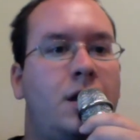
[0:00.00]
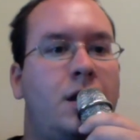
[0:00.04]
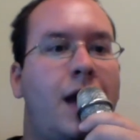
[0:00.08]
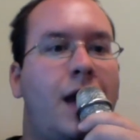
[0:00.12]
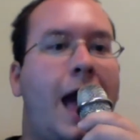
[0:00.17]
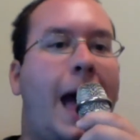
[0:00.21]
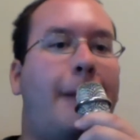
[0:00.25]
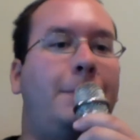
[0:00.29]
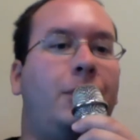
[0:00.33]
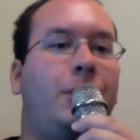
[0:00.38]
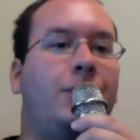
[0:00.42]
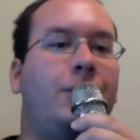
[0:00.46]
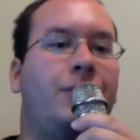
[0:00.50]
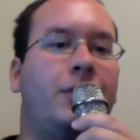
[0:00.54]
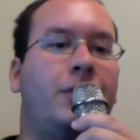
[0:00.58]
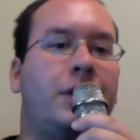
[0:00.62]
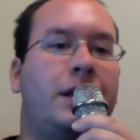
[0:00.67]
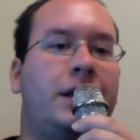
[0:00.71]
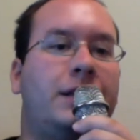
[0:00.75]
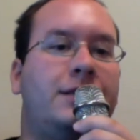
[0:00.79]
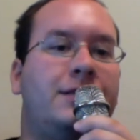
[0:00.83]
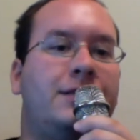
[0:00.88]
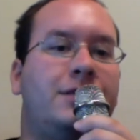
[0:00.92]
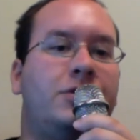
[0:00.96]
Apple
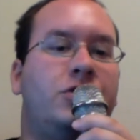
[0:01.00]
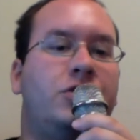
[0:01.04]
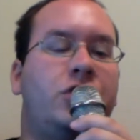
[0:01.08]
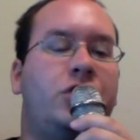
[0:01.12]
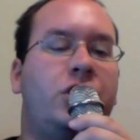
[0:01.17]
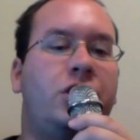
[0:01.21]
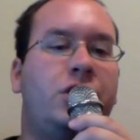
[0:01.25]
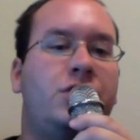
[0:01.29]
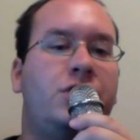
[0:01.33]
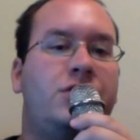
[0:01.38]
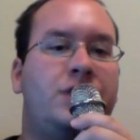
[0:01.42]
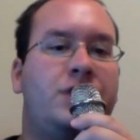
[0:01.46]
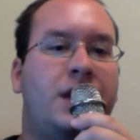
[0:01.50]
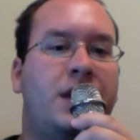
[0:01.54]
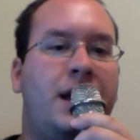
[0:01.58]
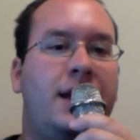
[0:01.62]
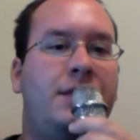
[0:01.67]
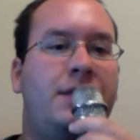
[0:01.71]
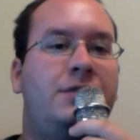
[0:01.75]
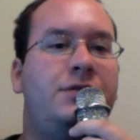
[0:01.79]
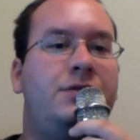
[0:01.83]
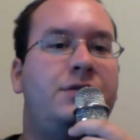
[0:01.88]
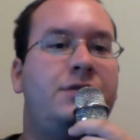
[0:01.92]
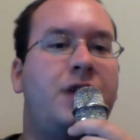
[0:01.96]
forgets the genius
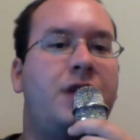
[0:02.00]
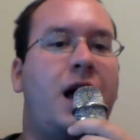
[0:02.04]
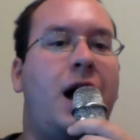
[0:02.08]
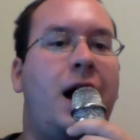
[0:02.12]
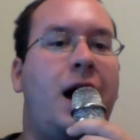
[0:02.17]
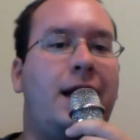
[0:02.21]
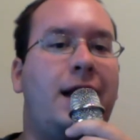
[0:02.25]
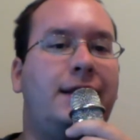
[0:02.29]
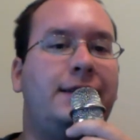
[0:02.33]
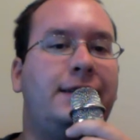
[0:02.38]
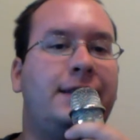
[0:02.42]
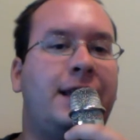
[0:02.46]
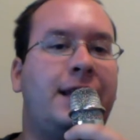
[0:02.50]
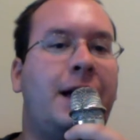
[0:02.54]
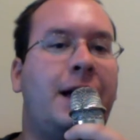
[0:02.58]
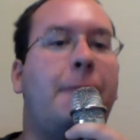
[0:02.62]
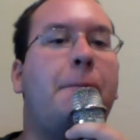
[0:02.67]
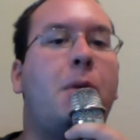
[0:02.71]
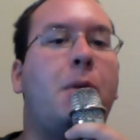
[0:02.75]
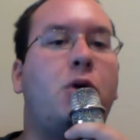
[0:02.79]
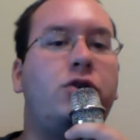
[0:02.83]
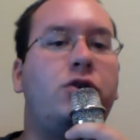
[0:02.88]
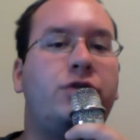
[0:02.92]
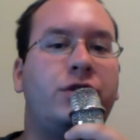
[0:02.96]
ads.
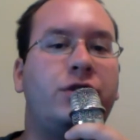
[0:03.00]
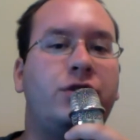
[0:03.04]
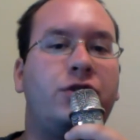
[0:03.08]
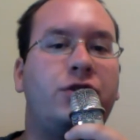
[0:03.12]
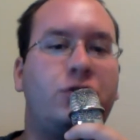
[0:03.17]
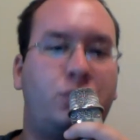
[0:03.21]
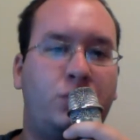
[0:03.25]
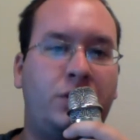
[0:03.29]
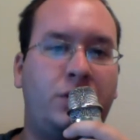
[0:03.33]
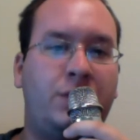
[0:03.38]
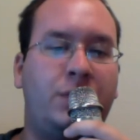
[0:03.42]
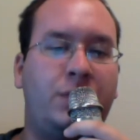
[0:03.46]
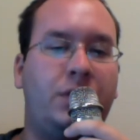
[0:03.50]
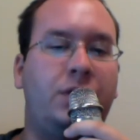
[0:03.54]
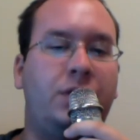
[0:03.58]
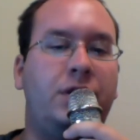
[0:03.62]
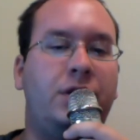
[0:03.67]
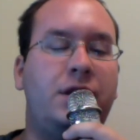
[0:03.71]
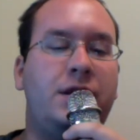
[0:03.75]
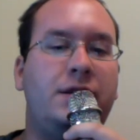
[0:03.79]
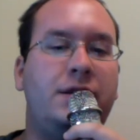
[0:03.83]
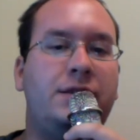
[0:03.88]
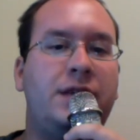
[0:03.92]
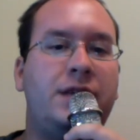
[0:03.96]
iStopMotion 3
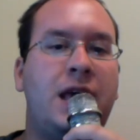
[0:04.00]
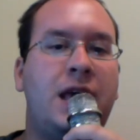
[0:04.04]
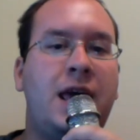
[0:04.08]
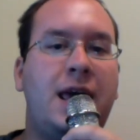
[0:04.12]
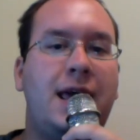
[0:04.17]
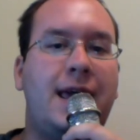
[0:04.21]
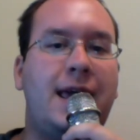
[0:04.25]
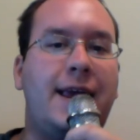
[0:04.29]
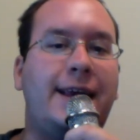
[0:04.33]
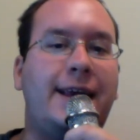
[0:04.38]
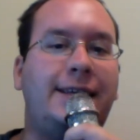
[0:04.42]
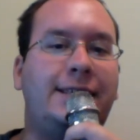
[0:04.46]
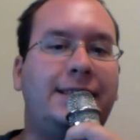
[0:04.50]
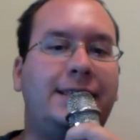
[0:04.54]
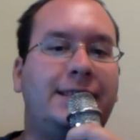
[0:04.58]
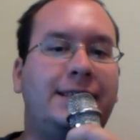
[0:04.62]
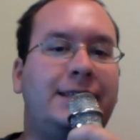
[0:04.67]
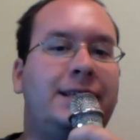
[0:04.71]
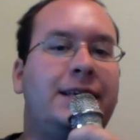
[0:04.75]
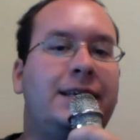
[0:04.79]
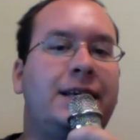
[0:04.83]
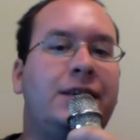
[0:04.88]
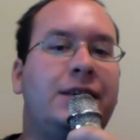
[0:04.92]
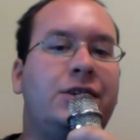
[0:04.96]
released.
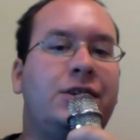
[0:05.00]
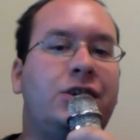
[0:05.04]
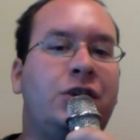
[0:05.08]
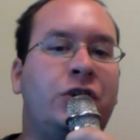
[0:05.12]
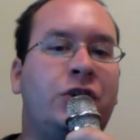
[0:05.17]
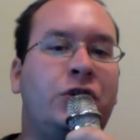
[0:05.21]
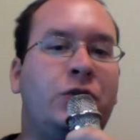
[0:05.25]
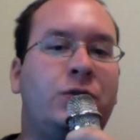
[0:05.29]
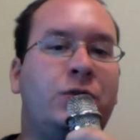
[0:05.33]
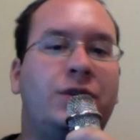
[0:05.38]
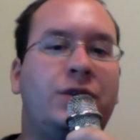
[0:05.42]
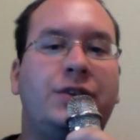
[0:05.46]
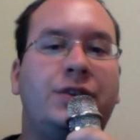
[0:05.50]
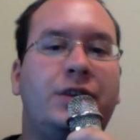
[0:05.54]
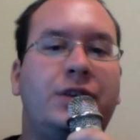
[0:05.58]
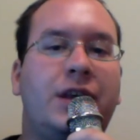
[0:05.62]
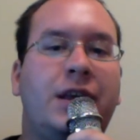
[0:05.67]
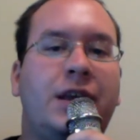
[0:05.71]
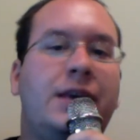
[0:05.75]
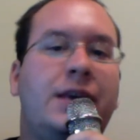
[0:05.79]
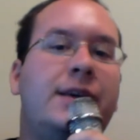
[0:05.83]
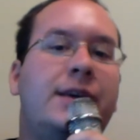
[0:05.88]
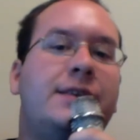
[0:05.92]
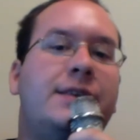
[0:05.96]
AT&T continues its
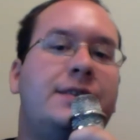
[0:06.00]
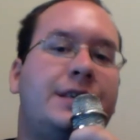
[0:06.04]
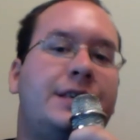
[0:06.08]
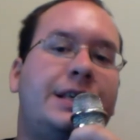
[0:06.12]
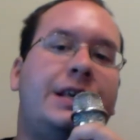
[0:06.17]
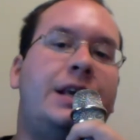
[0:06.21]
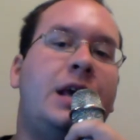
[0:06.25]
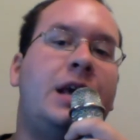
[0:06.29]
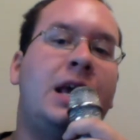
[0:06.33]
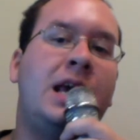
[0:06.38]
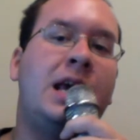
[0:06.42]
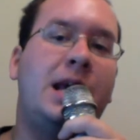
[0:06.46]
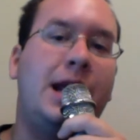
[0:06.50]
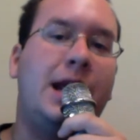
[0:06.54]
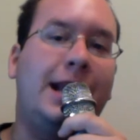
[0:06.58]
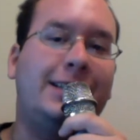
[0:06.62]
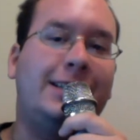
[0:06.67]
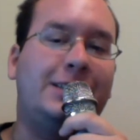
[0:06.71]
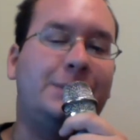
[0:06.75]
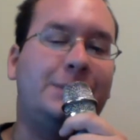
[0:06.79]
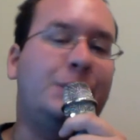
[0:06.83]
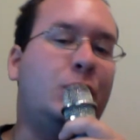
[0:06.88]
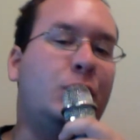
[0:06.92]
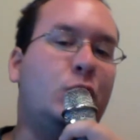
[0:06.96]
idiocy. And
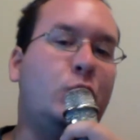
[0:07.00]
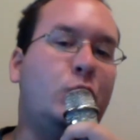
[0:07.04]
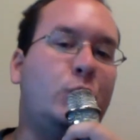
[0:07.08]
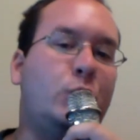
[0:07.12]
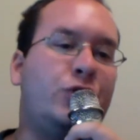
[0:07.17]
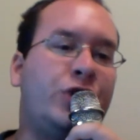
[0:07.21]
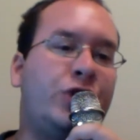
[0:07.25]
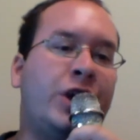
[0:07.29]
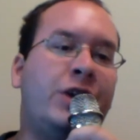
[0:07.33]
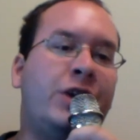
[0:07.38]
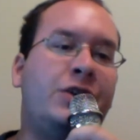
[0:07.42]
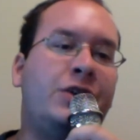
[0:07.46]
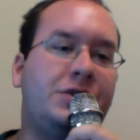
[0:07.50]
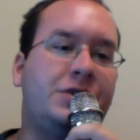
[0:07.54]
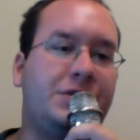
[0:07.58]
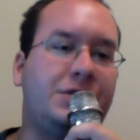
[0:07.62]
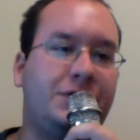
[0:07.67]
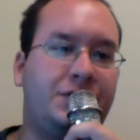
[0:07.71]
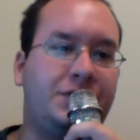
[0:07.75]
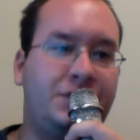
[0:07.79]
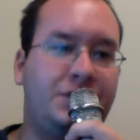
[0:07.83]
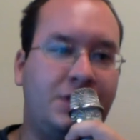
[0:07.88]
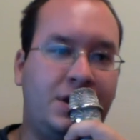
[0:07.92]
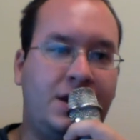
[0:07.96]
some Hulu
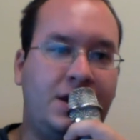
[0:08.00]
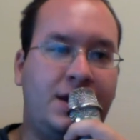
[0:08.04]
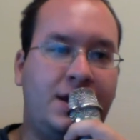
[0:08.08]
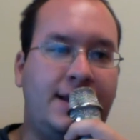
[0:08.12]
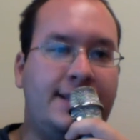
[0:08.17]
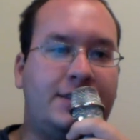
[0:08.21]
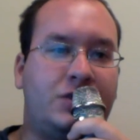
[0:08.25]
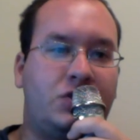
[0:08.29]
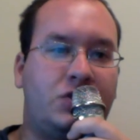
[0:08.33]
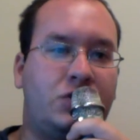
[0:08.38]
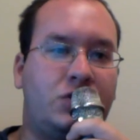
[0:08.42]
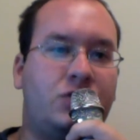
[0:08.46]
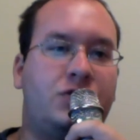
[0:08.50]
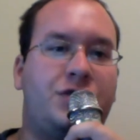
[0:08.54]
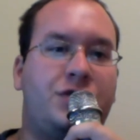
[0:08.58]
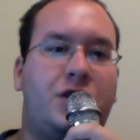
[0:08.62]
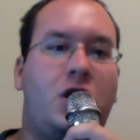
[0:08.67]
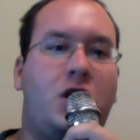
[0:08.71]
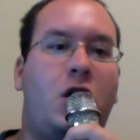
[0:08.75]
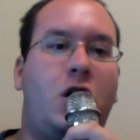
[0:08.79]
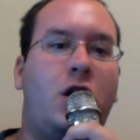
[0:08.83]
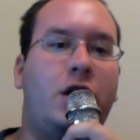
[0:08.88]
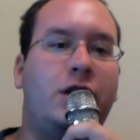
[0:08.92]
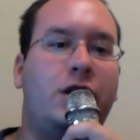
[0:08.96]
changes. It's Thursday,
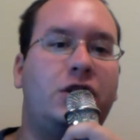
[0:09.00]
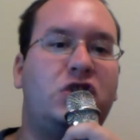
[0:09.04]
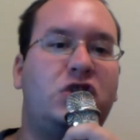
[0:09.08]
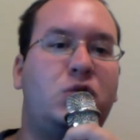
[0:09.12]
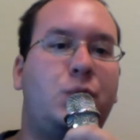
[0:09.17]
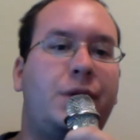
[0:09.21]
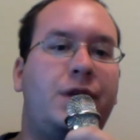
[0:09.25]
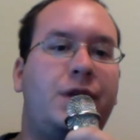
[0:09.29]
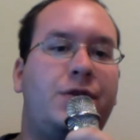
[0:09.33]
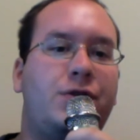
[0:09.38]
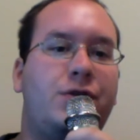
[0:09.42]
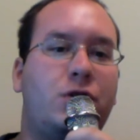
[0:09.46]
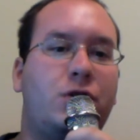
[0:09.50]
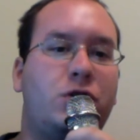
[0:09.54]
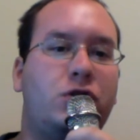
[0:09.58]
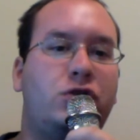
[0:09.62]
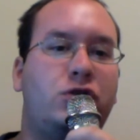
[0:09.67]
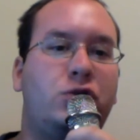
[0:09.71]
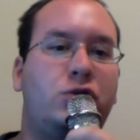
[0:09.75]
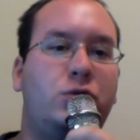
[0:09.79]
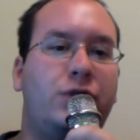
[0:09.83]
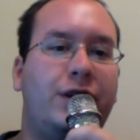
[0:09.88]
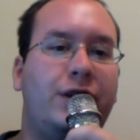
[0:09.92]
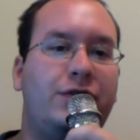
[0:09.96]
August 23rd,
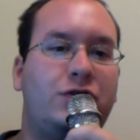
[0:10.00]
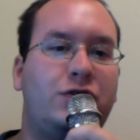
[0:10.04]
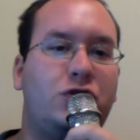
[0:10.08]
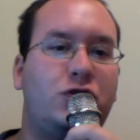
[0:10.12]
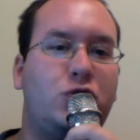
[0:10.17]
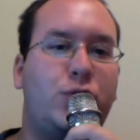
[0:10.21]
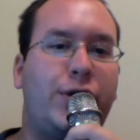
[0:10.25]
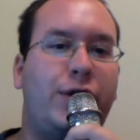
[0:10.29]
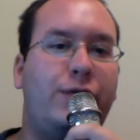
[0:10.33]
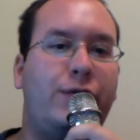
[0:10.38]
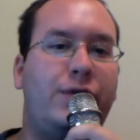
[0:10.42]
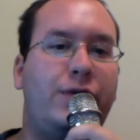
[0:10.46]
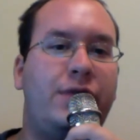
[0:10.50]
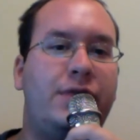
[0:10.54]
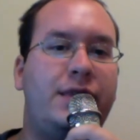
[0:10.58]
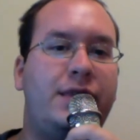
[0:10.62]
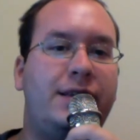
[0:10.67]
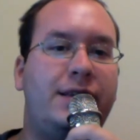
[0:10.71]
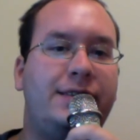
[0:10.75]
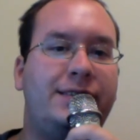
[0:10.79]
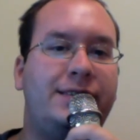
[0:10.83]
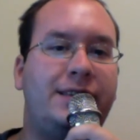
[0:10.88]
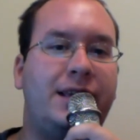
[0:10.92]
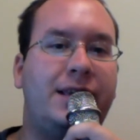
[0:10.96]
2012, and
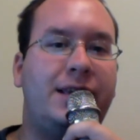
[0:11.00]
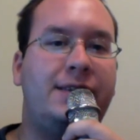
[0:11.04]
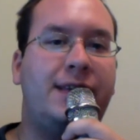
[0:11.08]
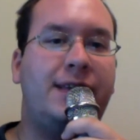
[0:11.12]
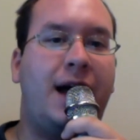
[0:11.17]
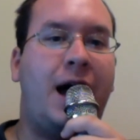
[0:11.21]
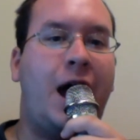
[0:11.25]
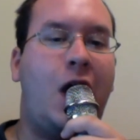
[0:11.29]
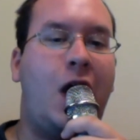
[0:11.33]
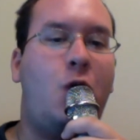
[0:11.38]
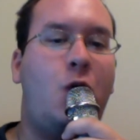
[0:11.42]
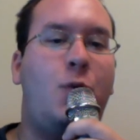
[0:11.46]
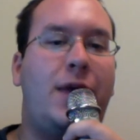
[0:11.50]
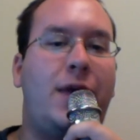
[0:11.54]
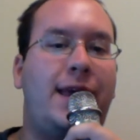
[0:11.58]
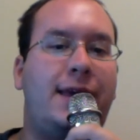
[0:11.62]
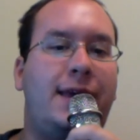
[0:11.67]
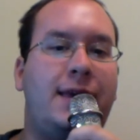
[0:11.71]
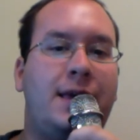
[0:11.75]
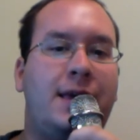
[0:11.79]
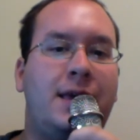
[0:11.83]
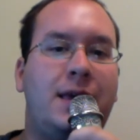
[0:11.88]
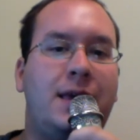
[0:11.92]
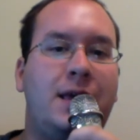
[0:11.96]
this is
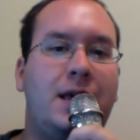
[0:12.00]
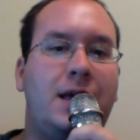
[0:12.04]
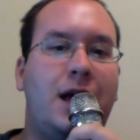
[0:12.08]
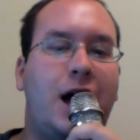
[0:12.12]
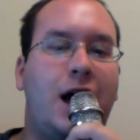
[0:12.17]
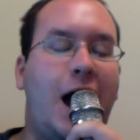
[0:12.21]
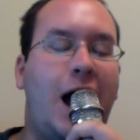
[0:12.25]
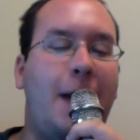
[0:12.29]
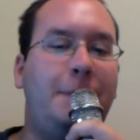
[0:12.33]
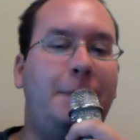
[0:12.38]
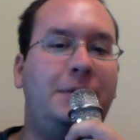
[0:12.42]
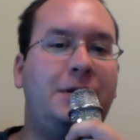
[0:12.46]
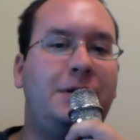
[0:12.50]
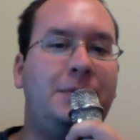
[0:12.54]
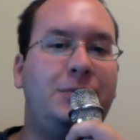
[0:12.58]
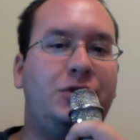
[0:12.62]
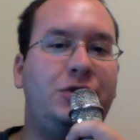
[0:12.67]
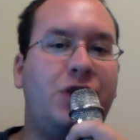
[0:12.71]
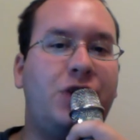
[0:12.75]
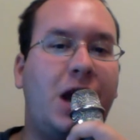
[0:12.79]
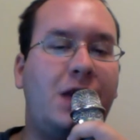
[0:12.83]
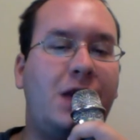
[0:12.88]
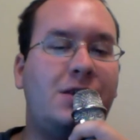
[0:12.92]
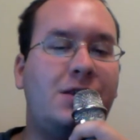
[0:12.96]
iWake. I'm Tim
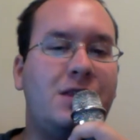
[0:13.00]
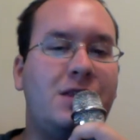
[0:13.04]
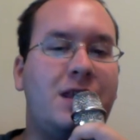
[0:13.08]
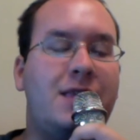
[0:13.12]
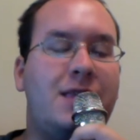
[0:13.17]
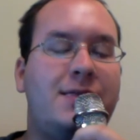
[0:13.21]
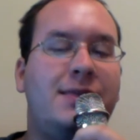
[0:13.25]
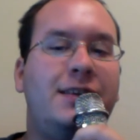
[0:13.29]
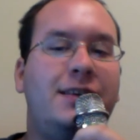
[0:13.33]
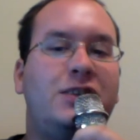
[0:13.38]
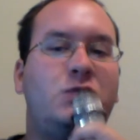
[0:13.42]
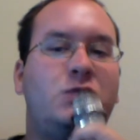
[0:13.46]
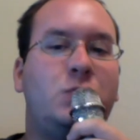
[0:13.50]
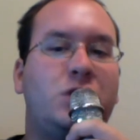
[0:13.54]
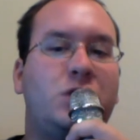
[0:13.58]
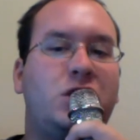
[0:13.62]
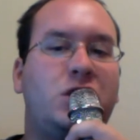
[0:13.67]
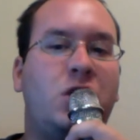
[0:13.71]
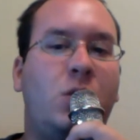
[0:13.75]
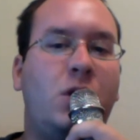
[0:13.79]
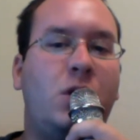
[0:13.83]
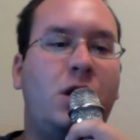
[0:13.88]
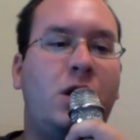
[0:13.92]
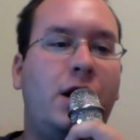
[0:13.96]
Chaten, and this is what's
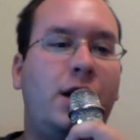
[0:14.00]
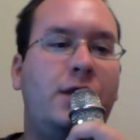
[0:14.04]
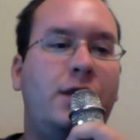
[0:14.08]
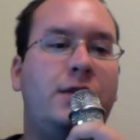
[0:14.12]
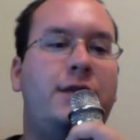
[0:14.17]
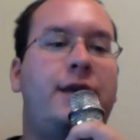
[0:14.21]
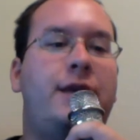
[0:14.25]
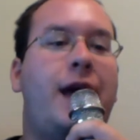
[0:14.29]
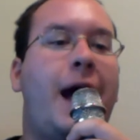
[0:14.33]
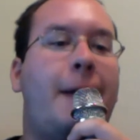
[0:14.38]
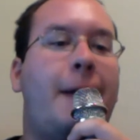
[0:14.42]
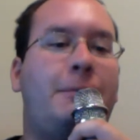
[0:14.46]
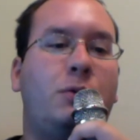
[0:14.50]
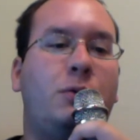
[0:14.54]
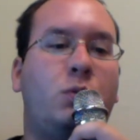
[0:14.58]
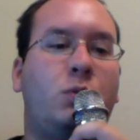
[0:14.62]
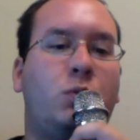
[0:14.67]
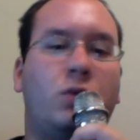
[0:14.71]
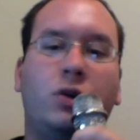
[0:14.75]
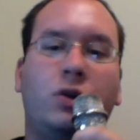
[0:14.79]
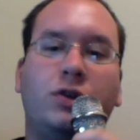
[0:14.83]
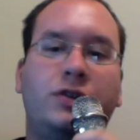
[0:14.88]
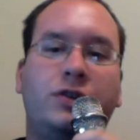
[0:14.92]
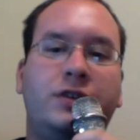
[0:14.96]
going on in the Apple
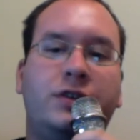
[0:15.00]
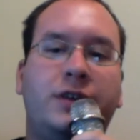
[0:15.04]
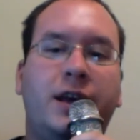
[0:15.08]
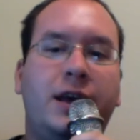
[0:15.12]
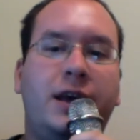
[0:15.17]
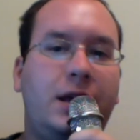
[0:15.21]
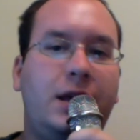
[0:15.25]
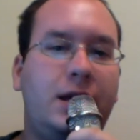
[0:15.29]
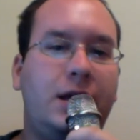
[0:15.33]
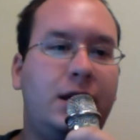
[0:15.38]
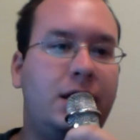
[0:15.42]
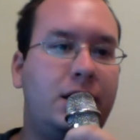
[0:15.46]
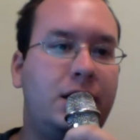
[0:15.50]
world today.